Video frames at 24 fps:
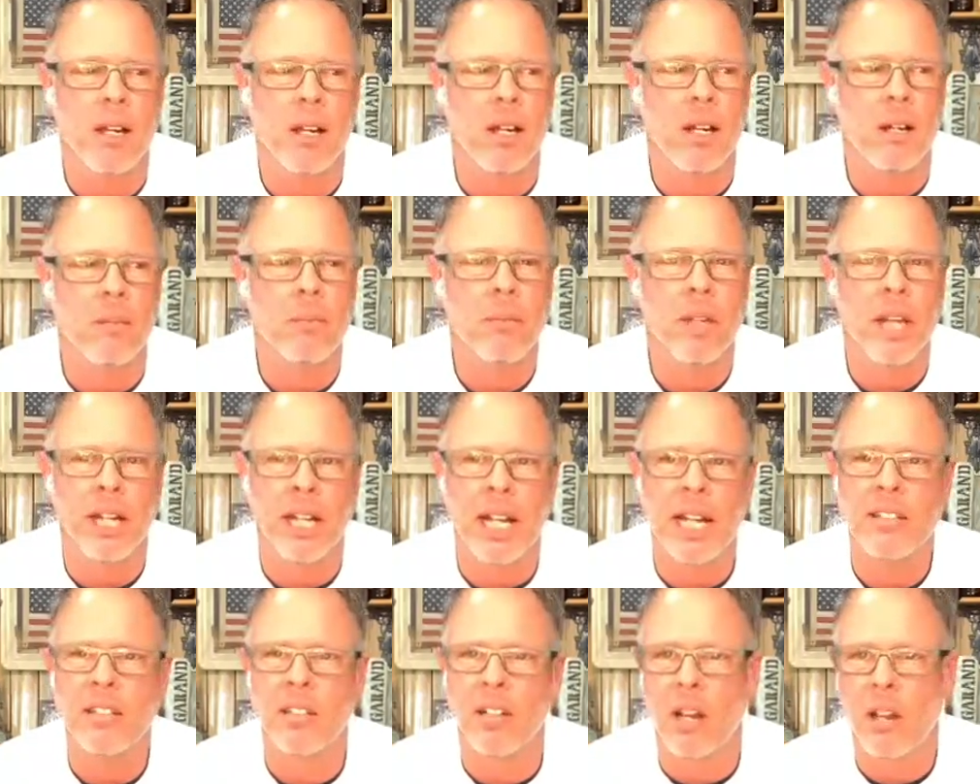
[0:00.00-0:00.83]
Um,
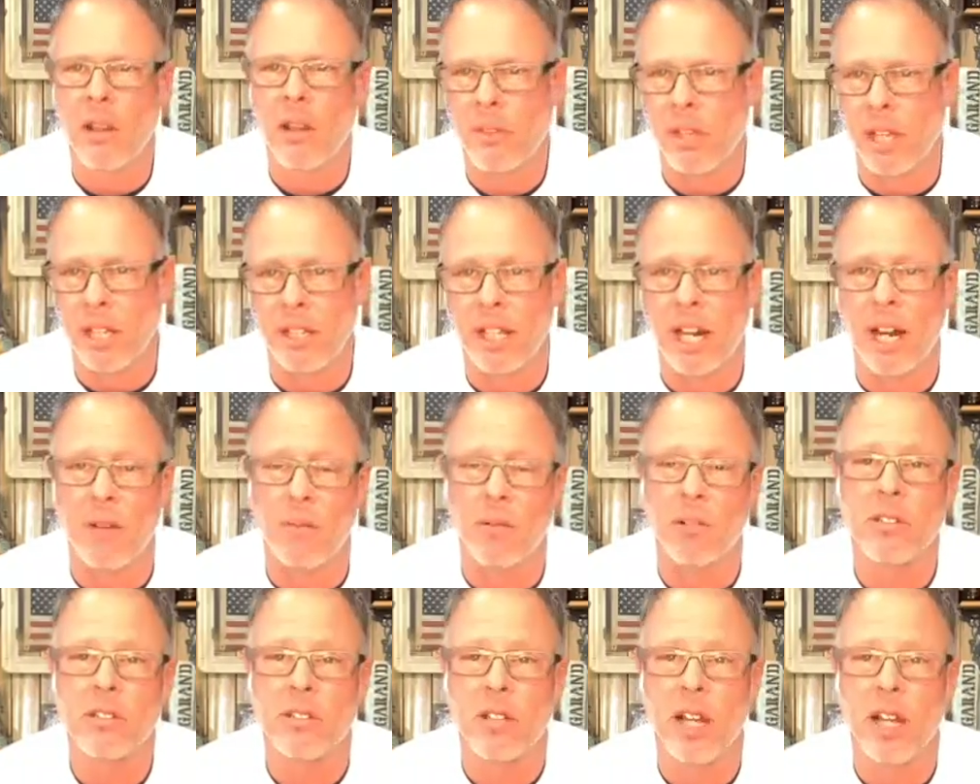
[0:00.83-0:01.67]
and that's another thing
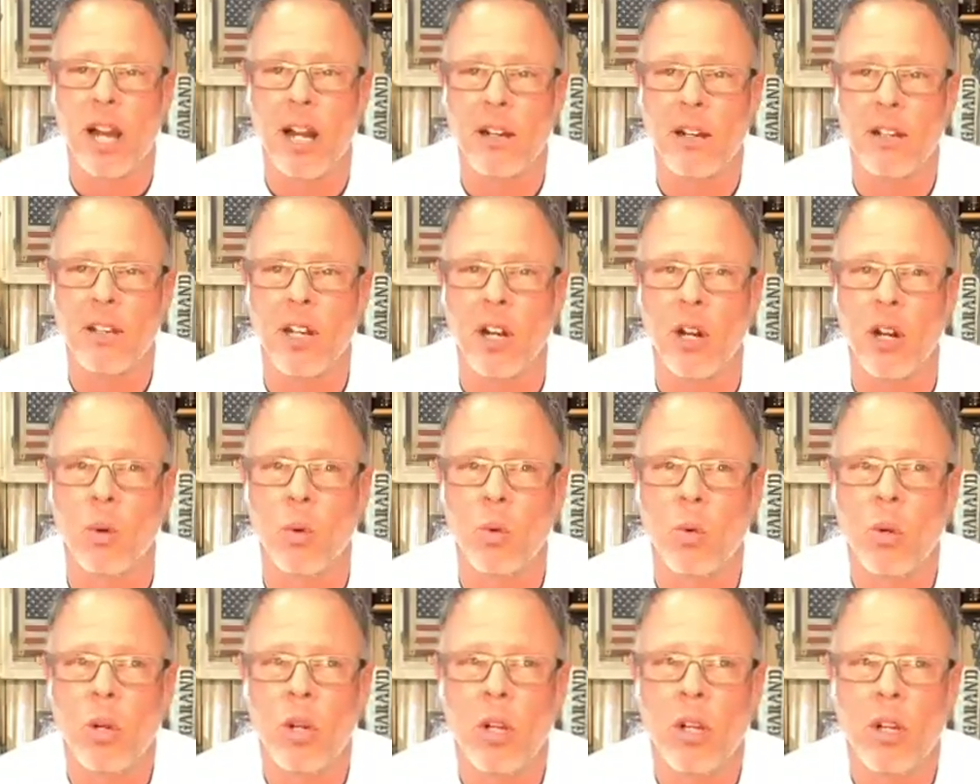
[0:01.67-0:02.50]
that I was, I, you
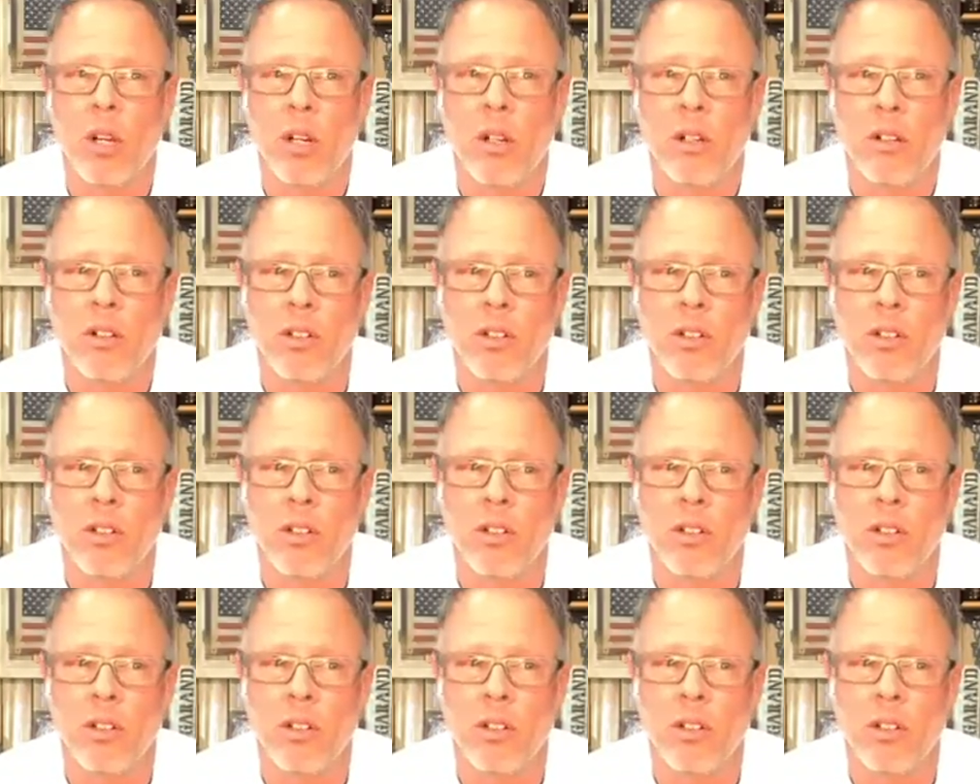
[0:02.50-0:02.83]
know,